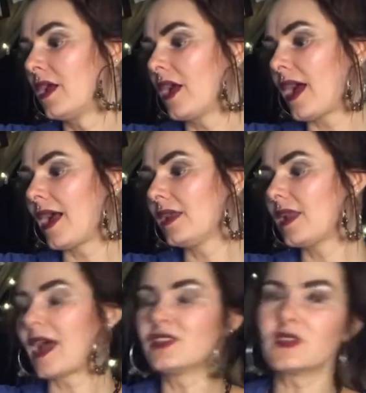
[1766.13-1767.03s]
And
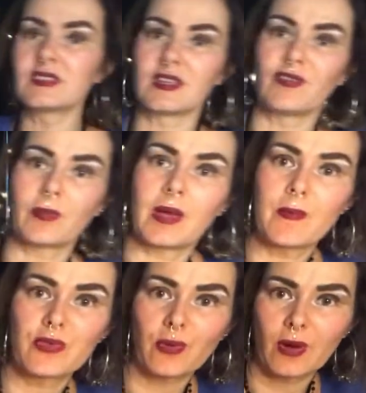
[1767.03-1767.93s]
as you see from him
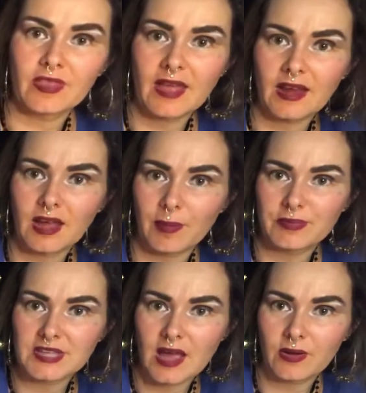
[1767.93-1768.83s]
throwing that cup
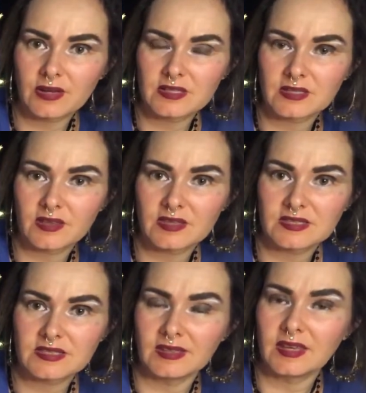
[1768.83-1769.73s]
down into the
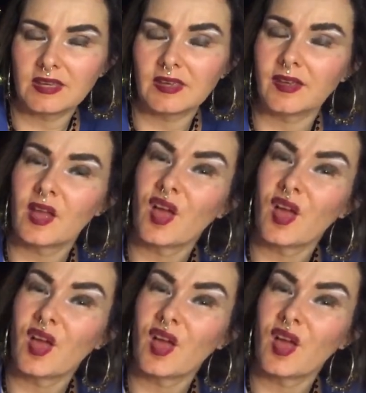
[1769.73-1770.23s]
sea,